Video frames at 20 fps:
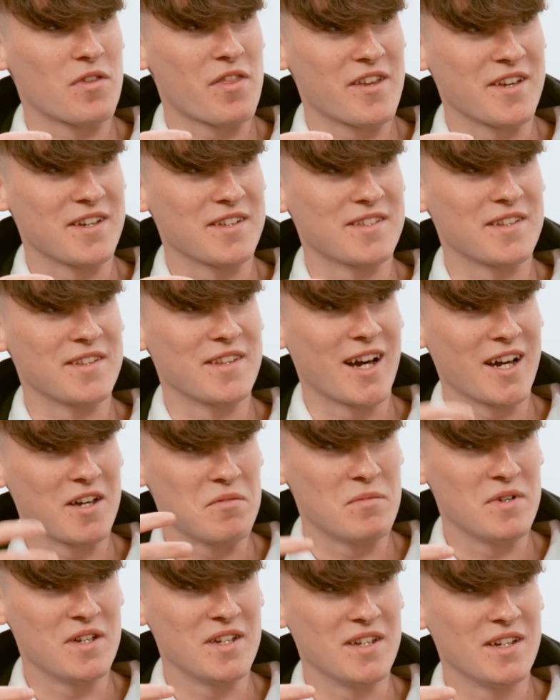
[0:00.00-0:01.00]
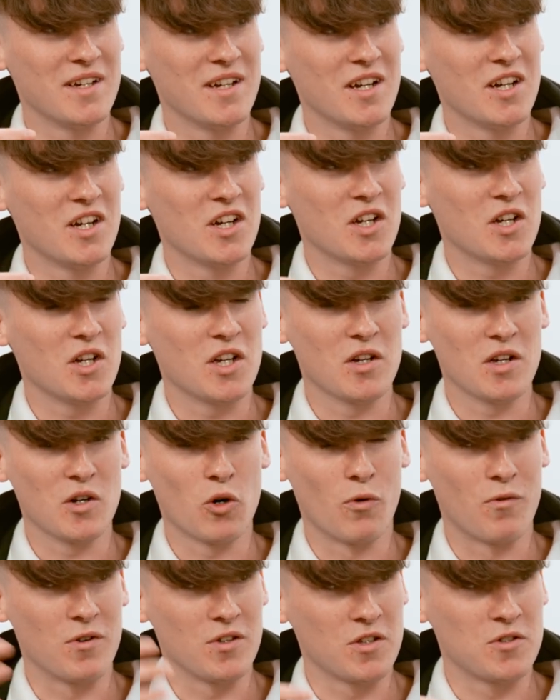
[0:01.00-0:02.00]
things in IB
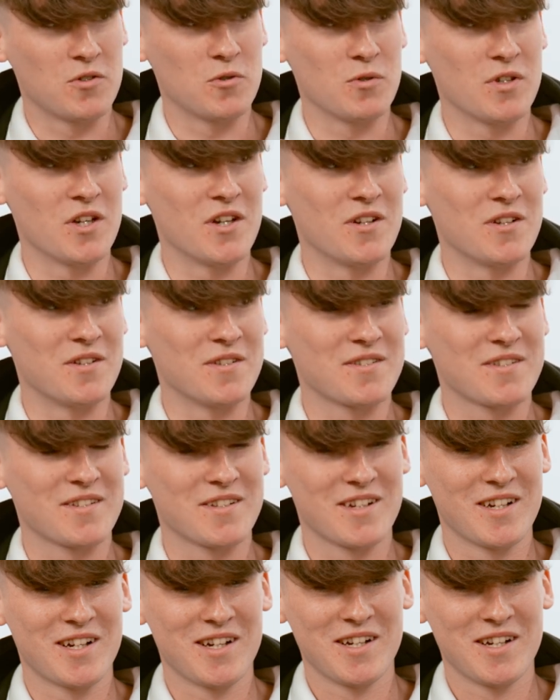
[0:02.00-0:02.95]
over the 2 years.